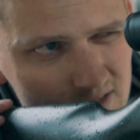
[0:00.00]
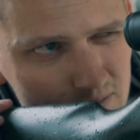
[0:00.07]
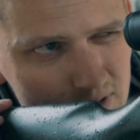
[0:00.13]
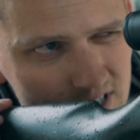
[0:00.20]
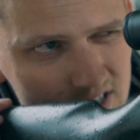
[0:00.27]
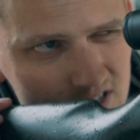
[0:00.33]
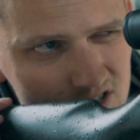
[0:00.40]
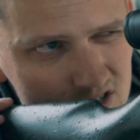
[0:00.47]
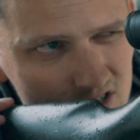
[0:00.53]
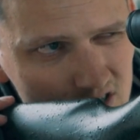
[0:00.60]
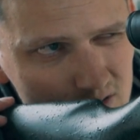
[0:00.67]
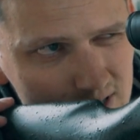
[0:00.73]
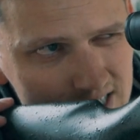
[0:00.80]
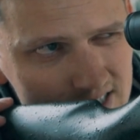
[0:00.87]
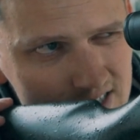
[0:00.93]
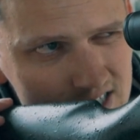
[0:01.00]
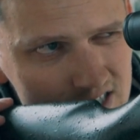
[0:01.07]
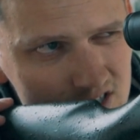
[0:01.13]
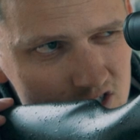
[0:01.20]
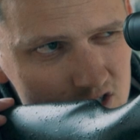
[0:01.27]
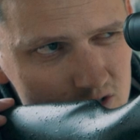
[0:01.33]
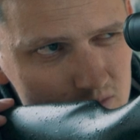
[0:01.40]
but it's got one
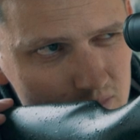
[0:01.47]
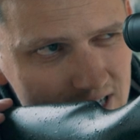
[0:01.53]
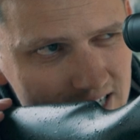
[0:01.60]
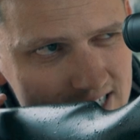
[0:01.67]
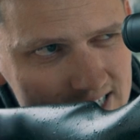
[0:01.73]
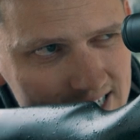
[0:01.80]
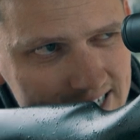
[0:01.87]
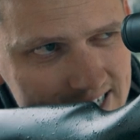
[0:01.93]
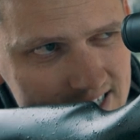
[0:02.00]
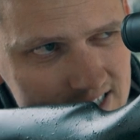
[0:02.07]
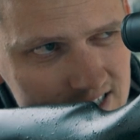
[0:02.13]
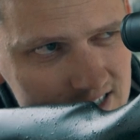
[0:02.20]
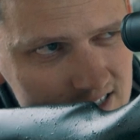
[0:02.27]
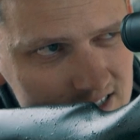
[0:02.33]
that spat out